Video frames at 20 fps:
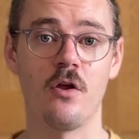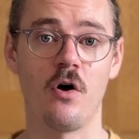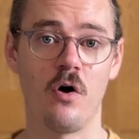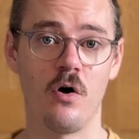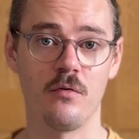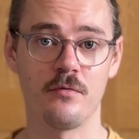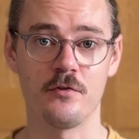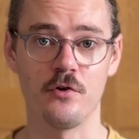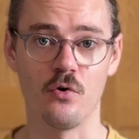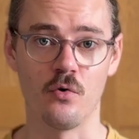
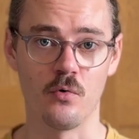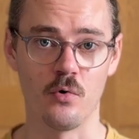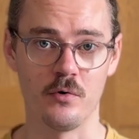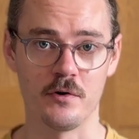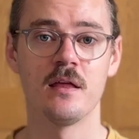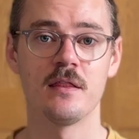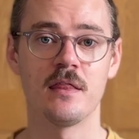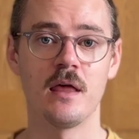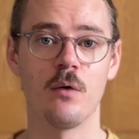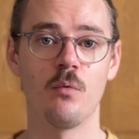off your order.
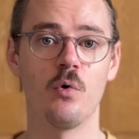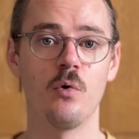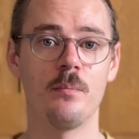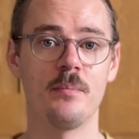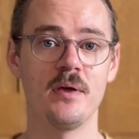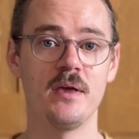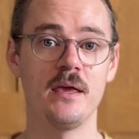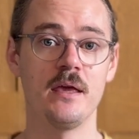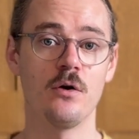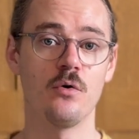There will
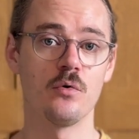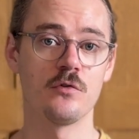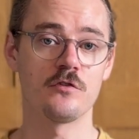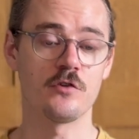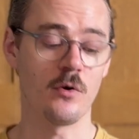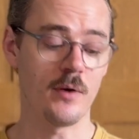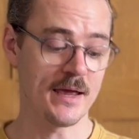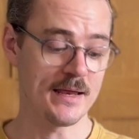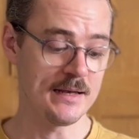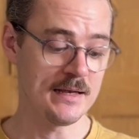be also
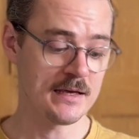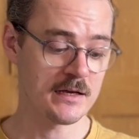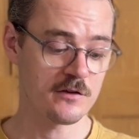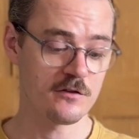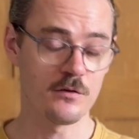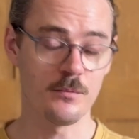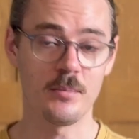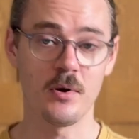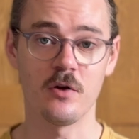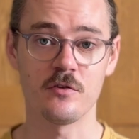a link to
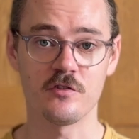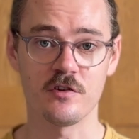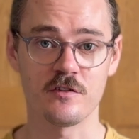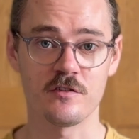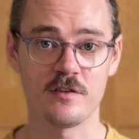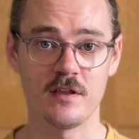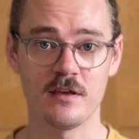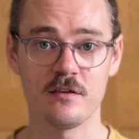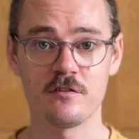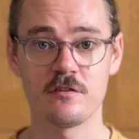purchase
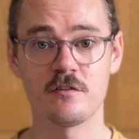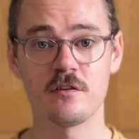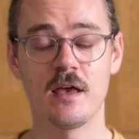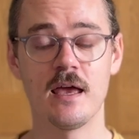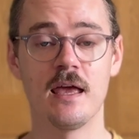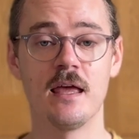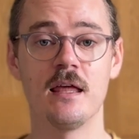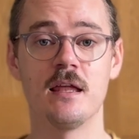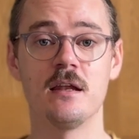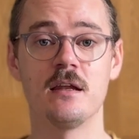this
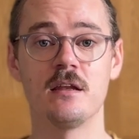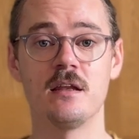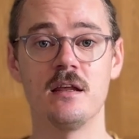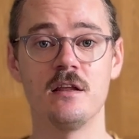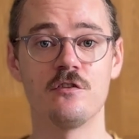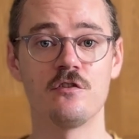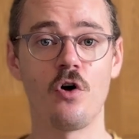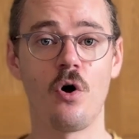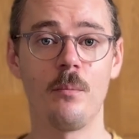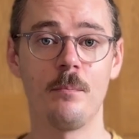in the
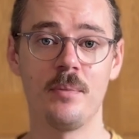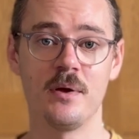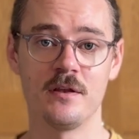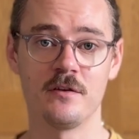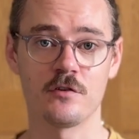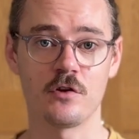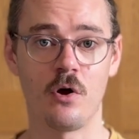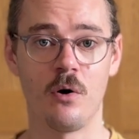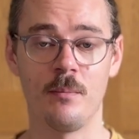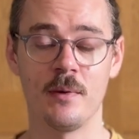top pinned
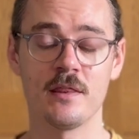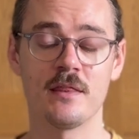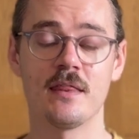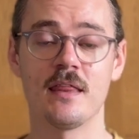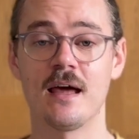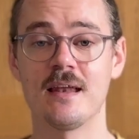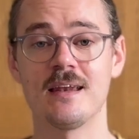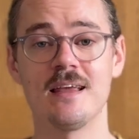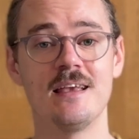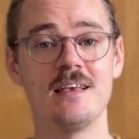comment.
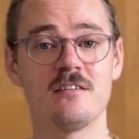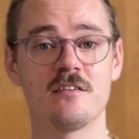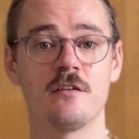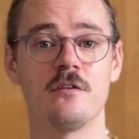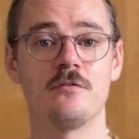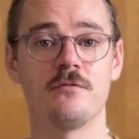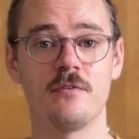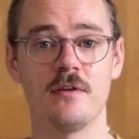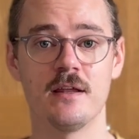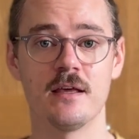That is an
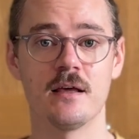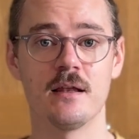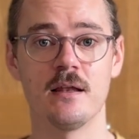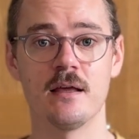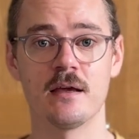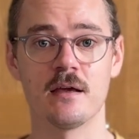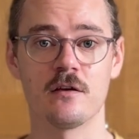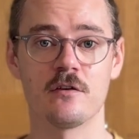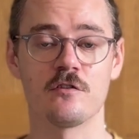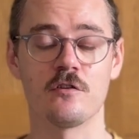affiliate
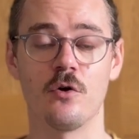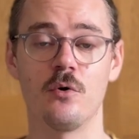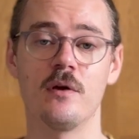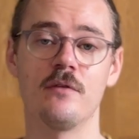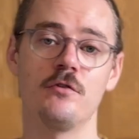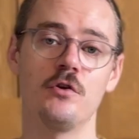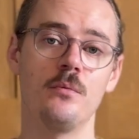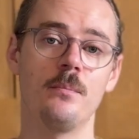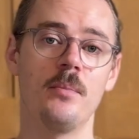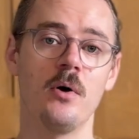link, so if
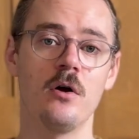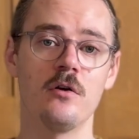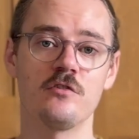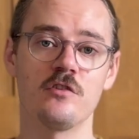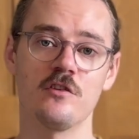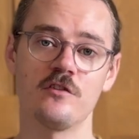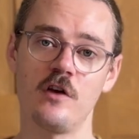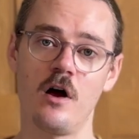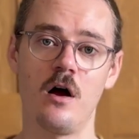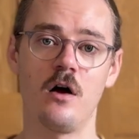you
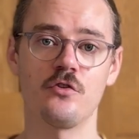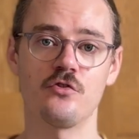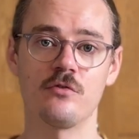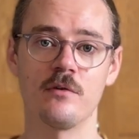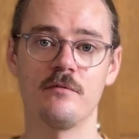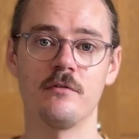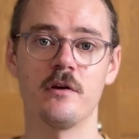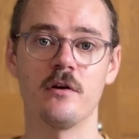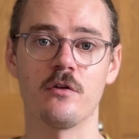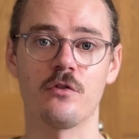purchase Art
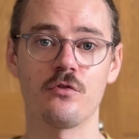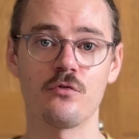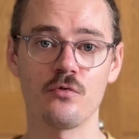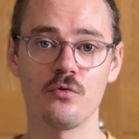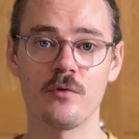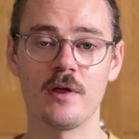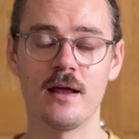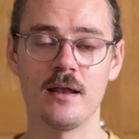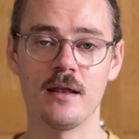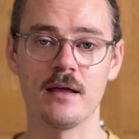Trivia through
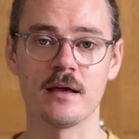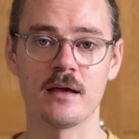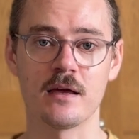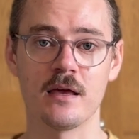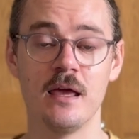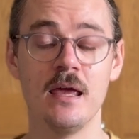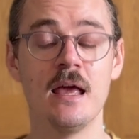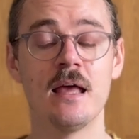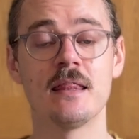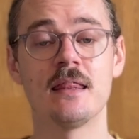that link,
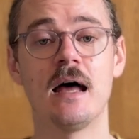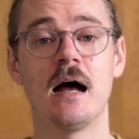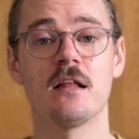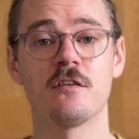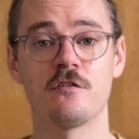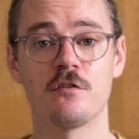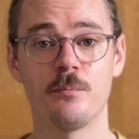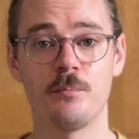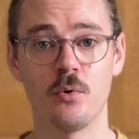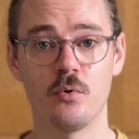that
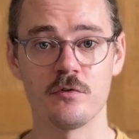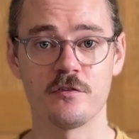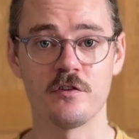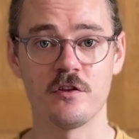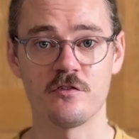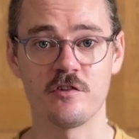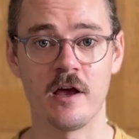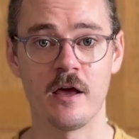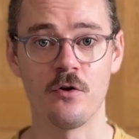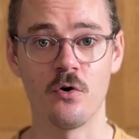supports the
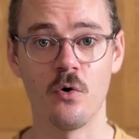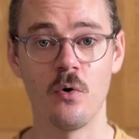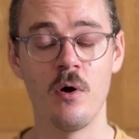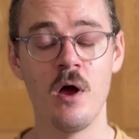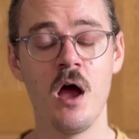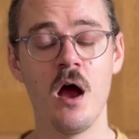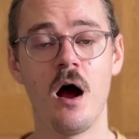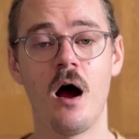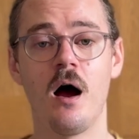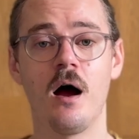channel.
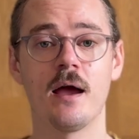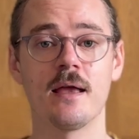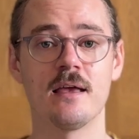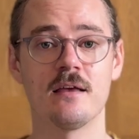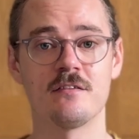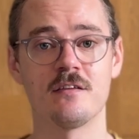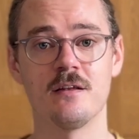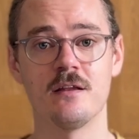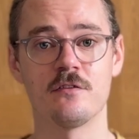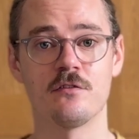I get
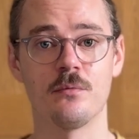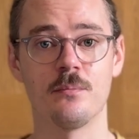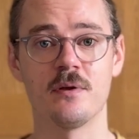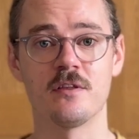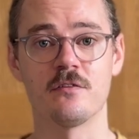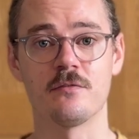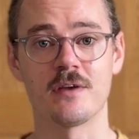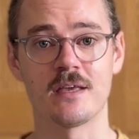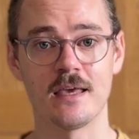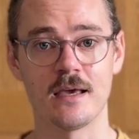a little bit of
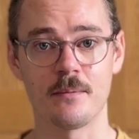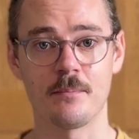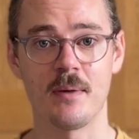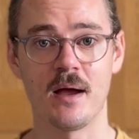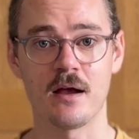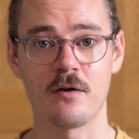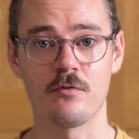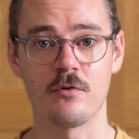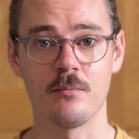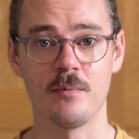a
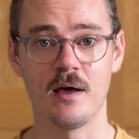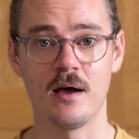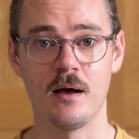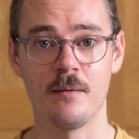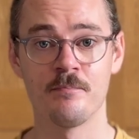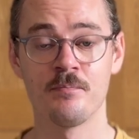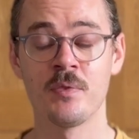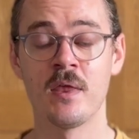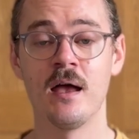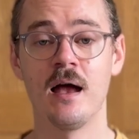kickback from that,
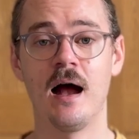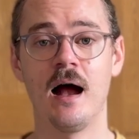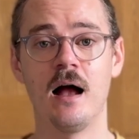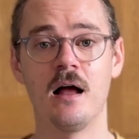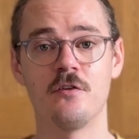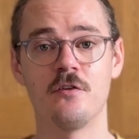and